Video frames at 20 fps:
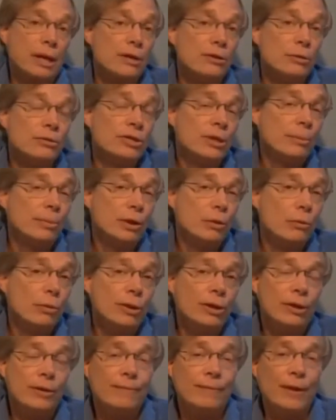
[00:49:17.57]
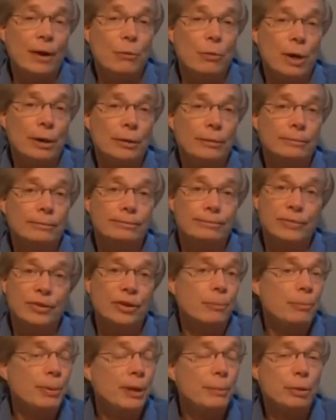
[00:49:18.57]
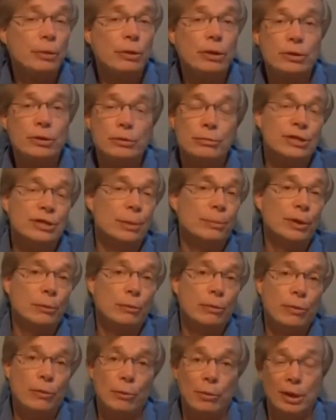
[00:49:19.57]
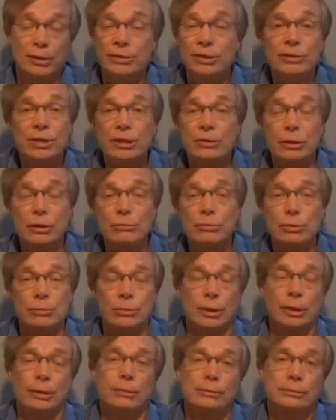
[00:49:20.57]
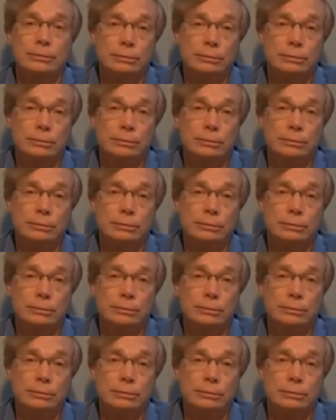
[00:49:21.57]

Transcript: can do something with it if they want. The people can do something with it just like Dogecoin.